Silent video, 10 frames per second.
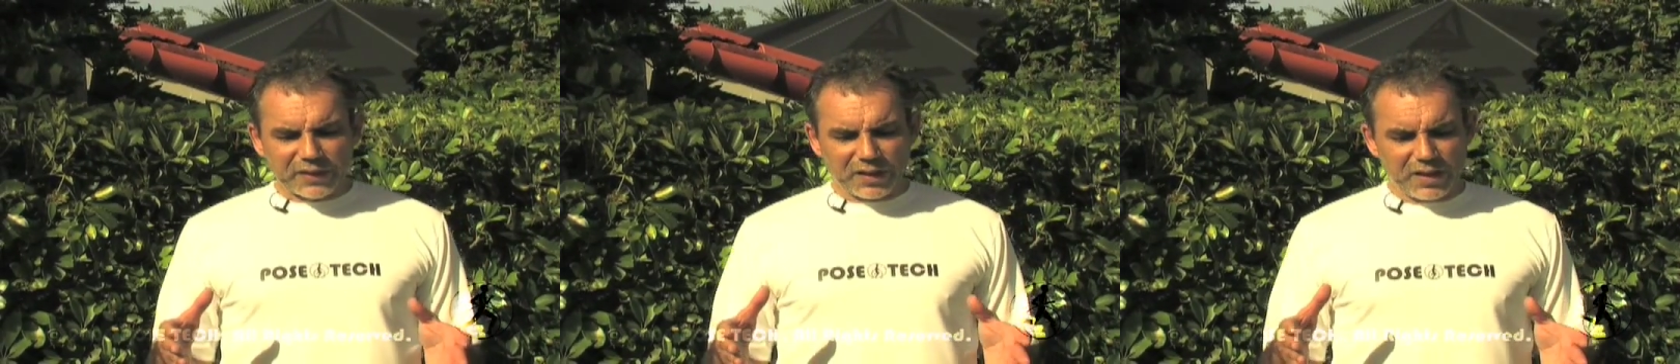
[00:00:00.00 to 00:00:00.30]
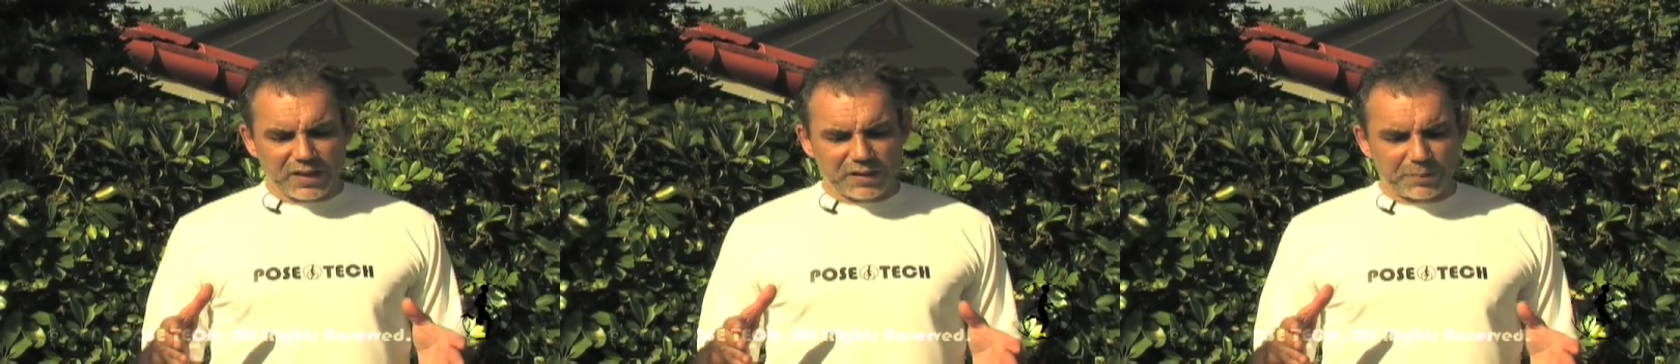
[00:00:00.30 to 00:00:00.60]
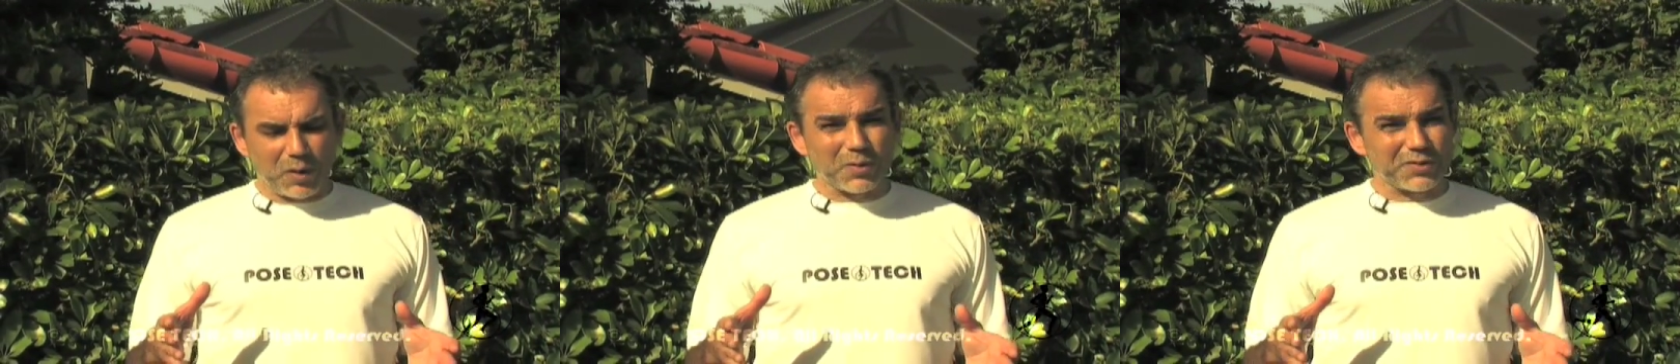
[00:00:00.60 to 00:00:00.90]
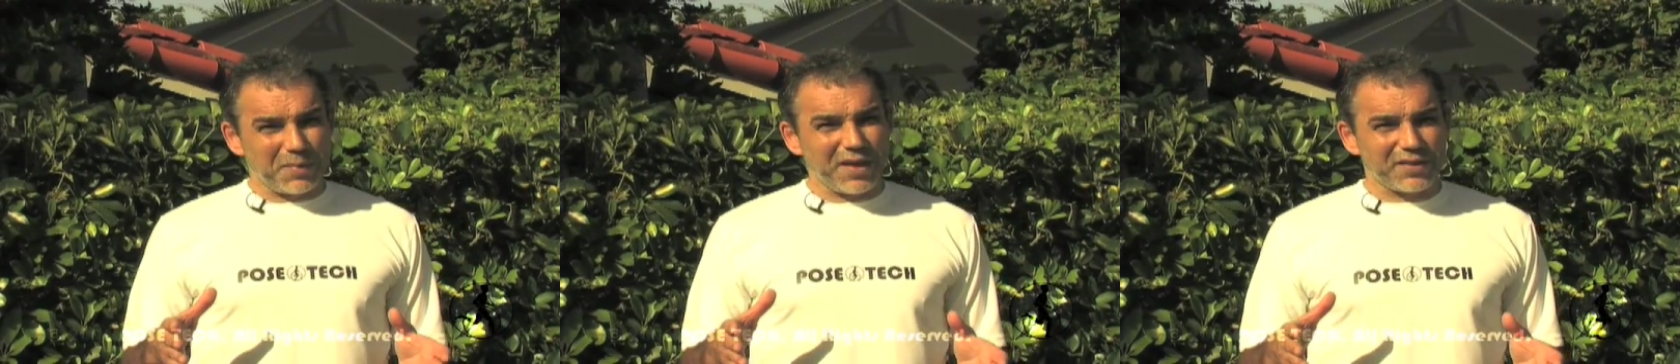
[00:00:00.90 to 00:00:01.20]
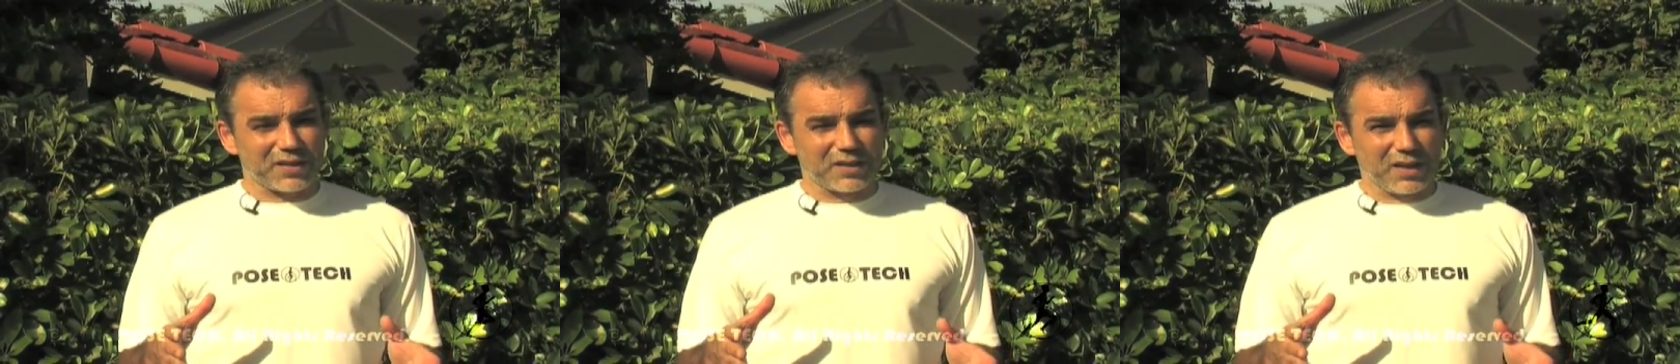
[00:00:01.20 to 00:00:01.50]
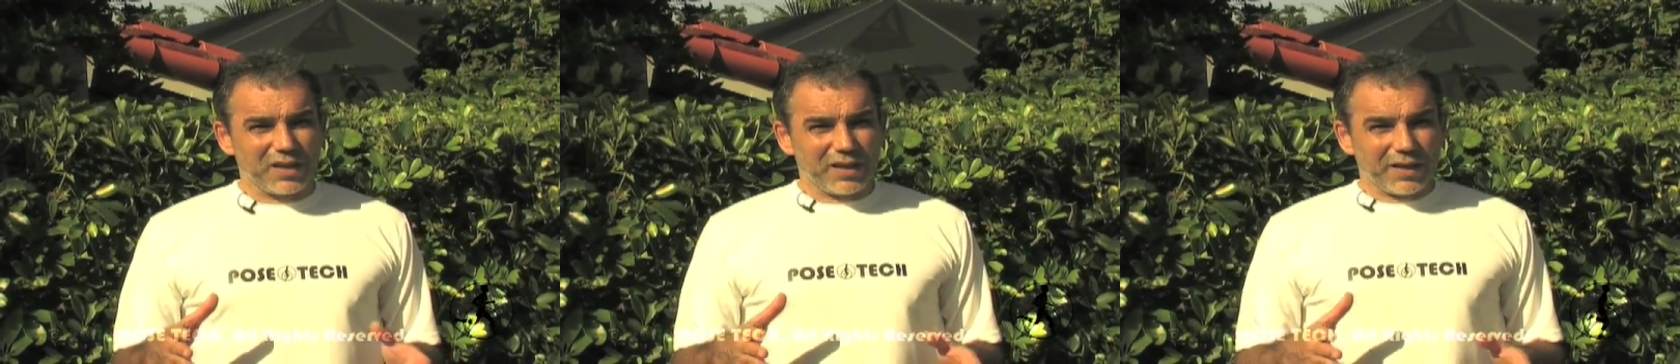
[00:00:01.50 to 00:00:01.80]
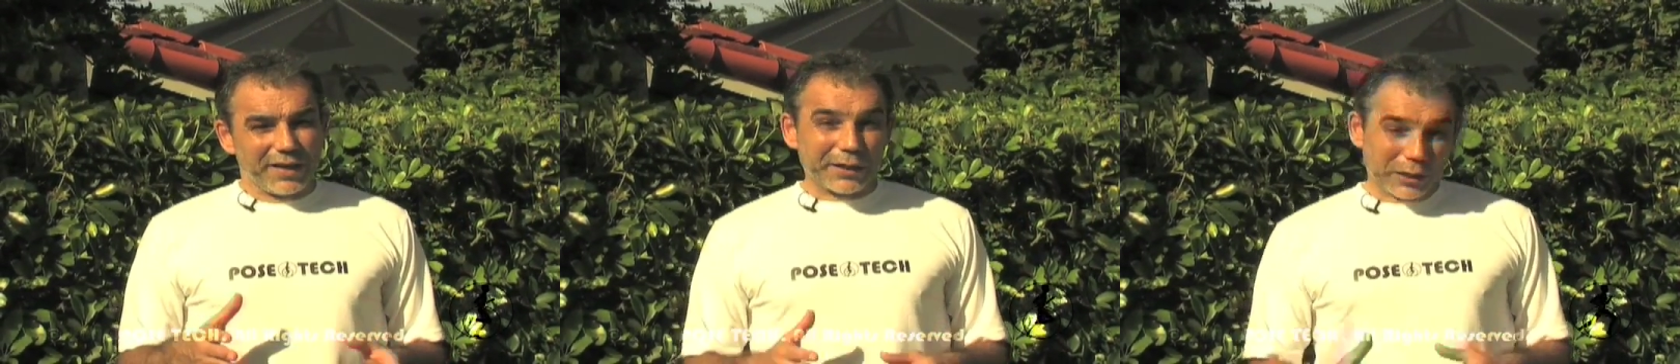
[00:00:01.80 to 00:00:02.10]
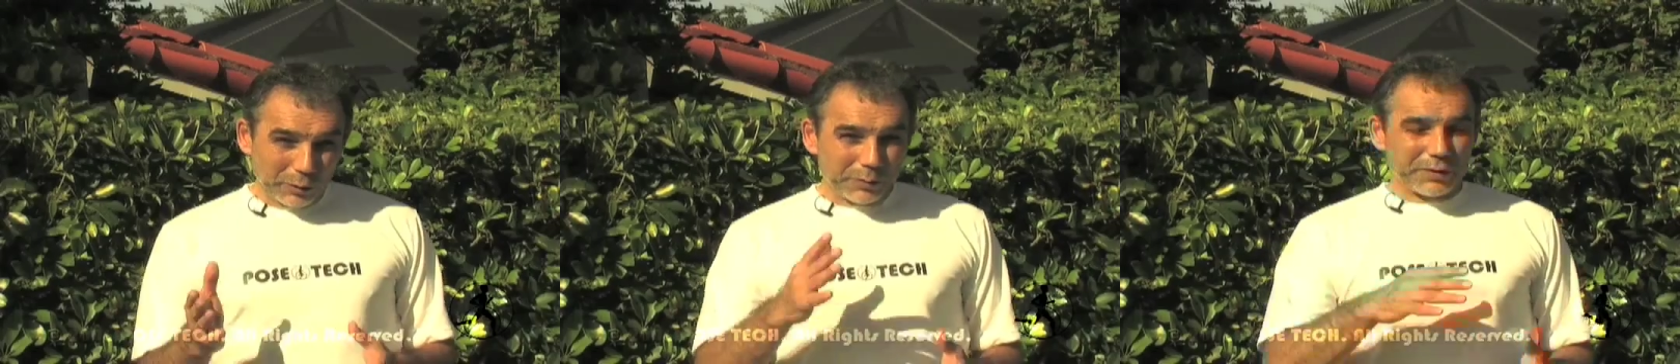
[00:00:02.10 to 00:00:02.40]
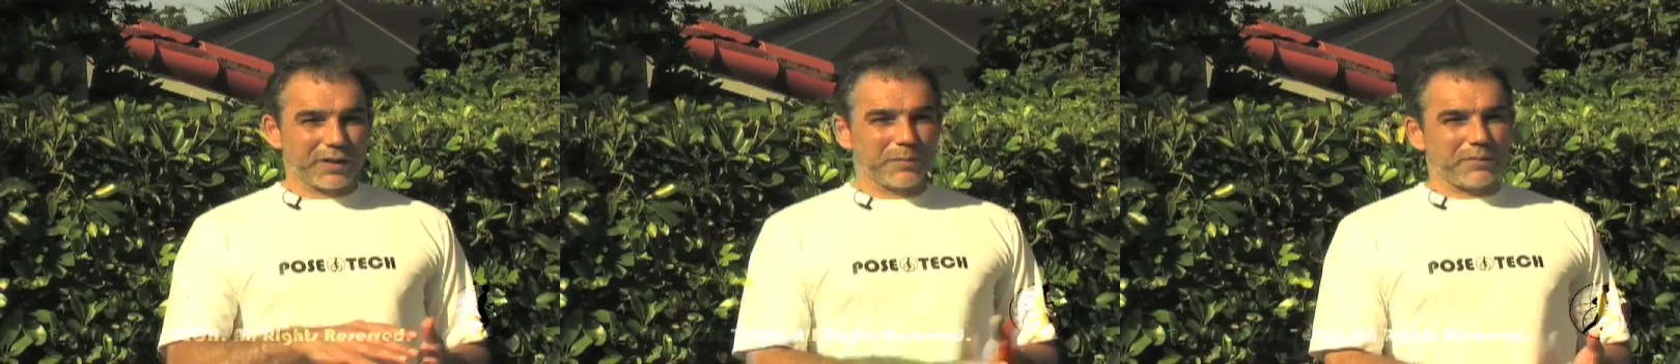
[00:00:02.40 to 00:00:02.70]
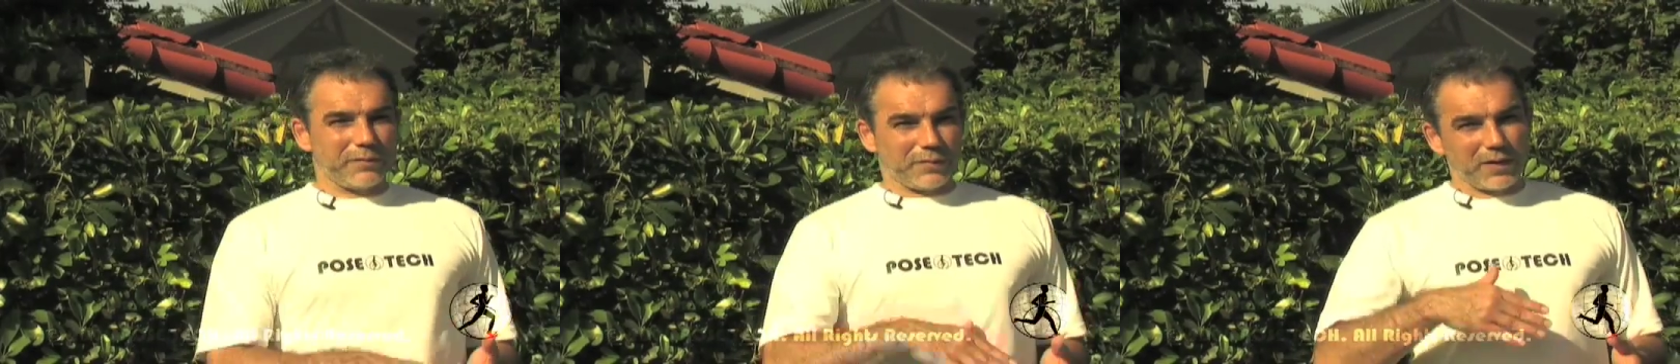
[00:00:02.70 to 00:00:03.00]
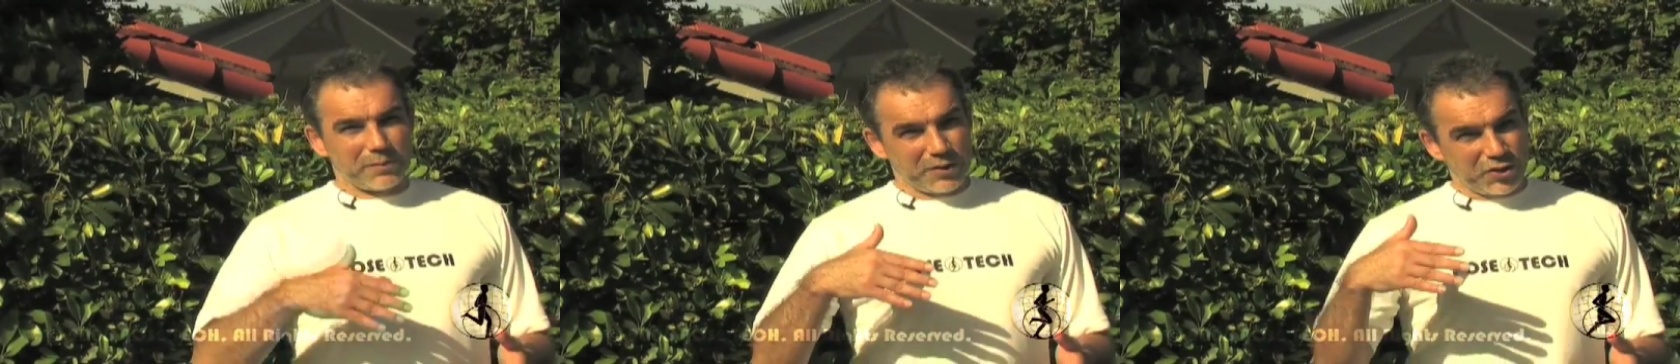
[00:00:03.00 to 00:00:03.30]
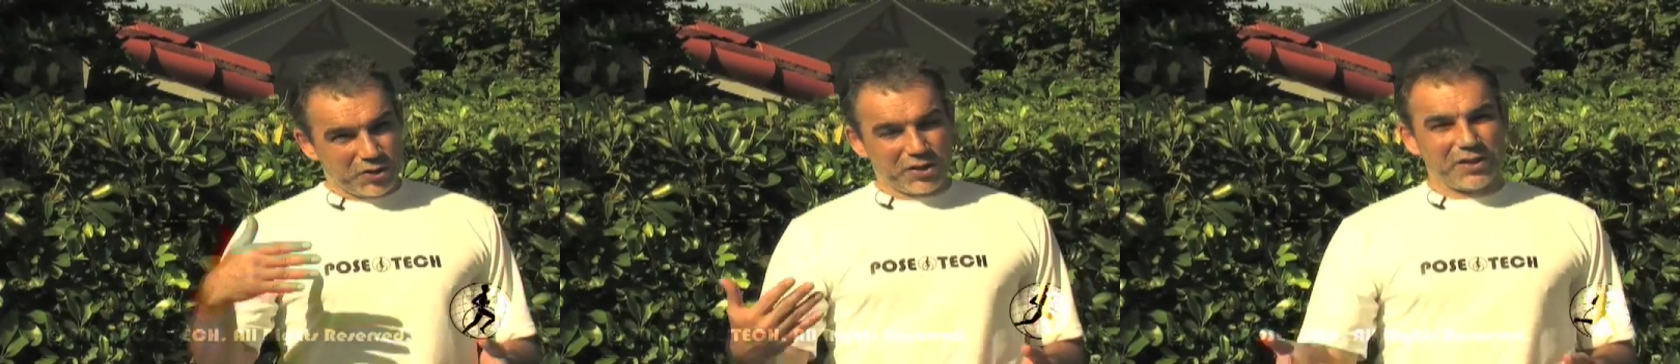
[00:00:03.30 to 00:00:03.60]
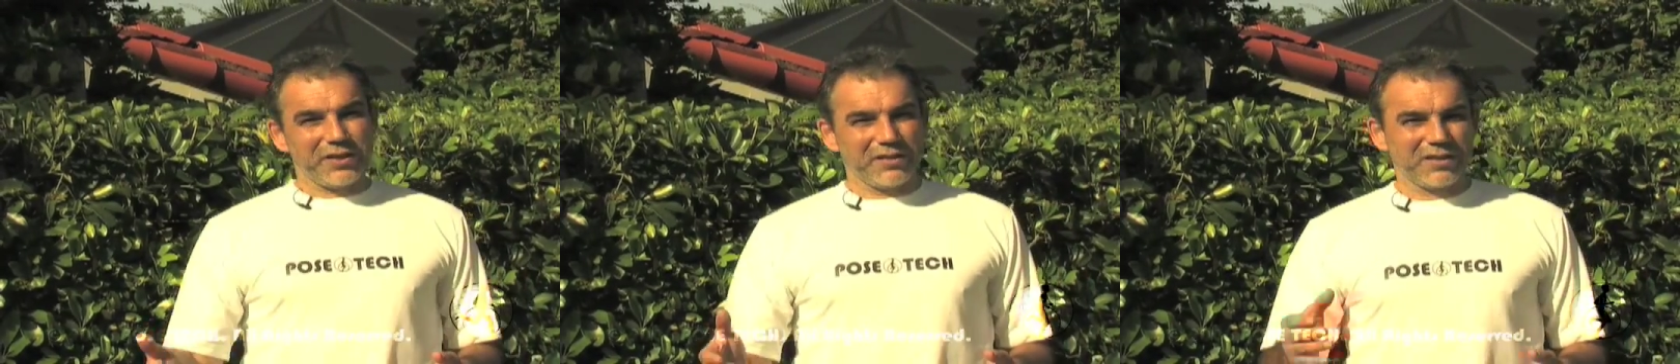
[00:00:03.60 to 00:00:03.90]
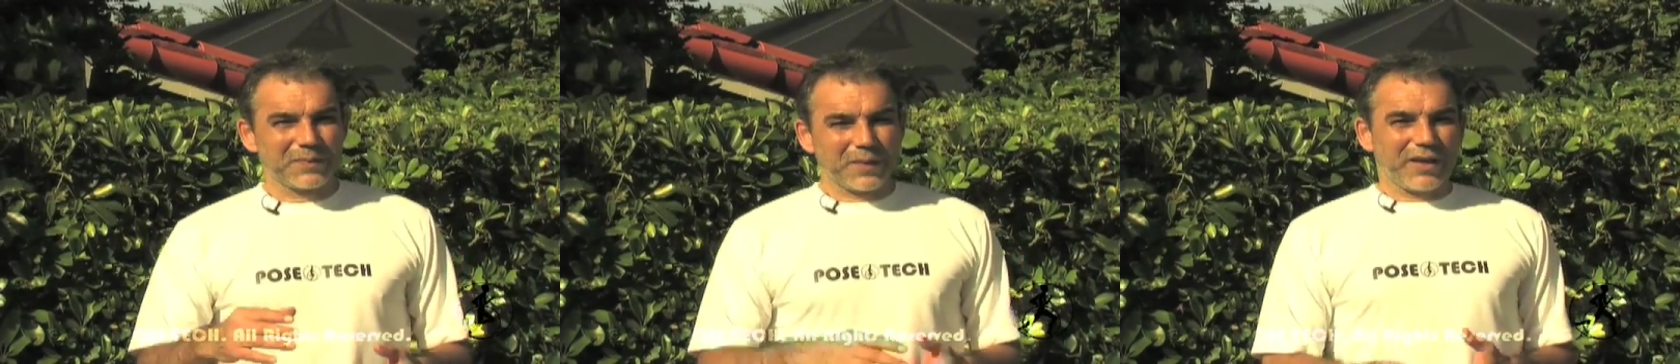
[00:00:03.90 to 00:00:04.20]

in pose method, including machine,